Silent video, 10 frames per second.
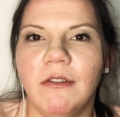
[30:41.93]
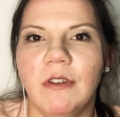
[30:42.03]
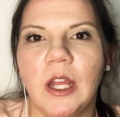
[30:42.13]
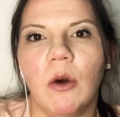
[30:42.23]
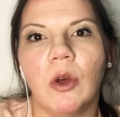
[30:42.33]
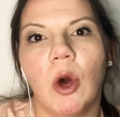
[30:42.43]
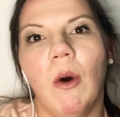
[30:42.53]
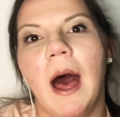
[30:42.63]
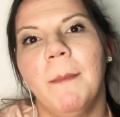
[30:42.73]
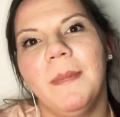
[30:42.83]
video go
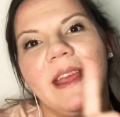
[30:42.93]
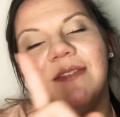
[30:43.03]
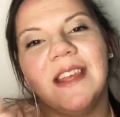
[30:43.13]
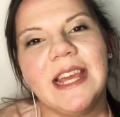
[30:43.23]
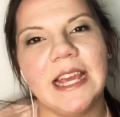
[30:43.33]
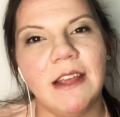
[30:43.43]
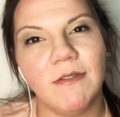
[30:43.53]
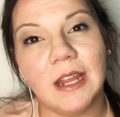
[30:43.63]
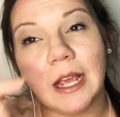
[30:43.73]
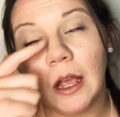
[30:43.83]
up in the
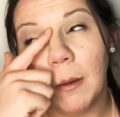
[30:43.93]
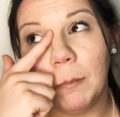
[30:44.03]
evening,